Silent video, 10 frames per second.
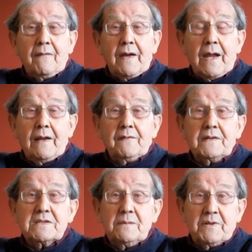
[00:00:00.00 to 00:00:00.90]
And they had
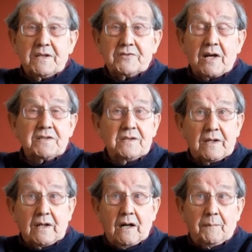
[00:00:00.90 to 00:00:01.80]
these Liberty trucks
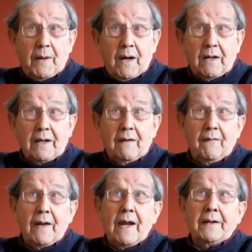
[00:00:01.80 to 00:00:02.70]
in the car park,
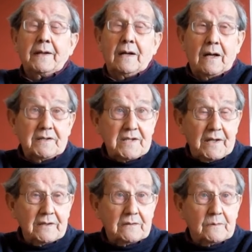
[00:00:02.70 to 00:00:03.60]
and they had a guard
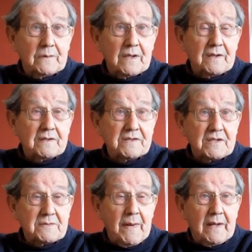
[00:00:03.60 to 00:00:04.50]
tent with
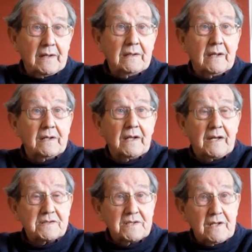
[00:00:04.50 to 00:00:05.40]
6 men and
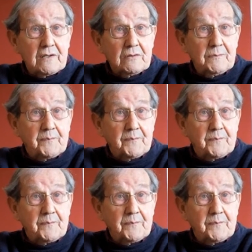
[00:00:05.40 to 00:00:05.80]
an NCO.